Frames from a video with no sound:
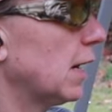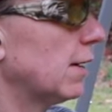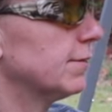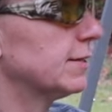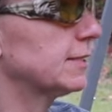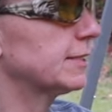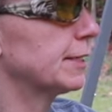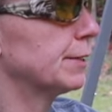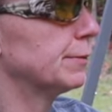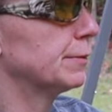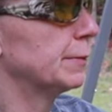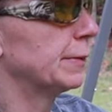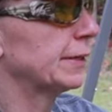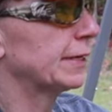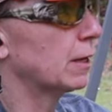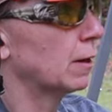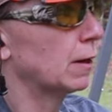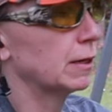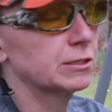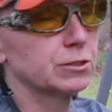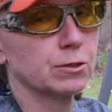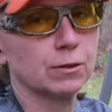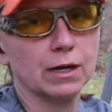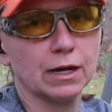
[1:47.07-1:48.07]
Obviously, when we go
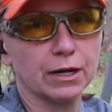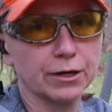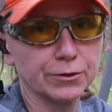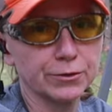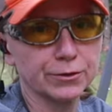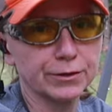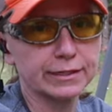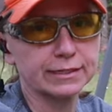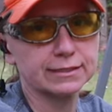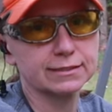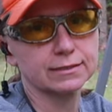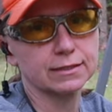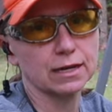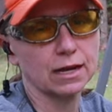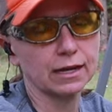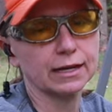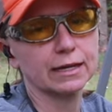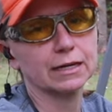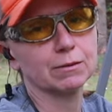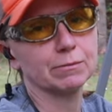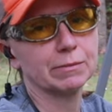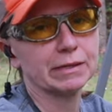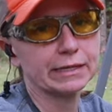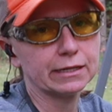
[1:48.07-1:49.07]
out to 100, it's not
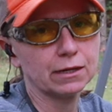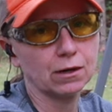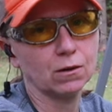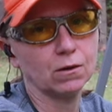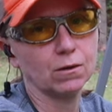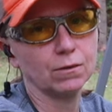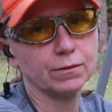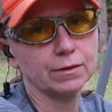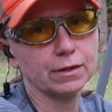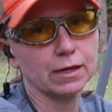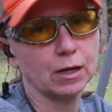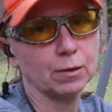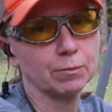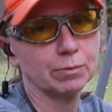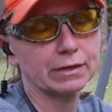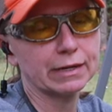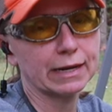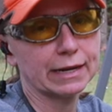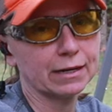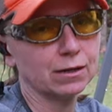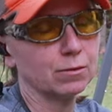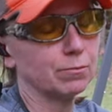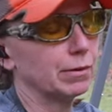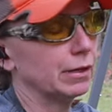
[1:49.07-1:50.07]
going to be on up and
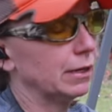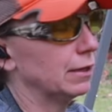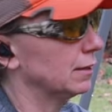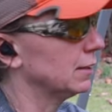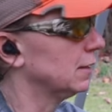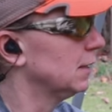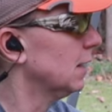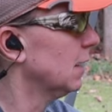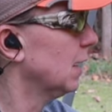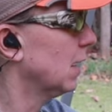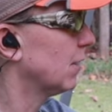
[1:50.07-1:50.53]
down, but I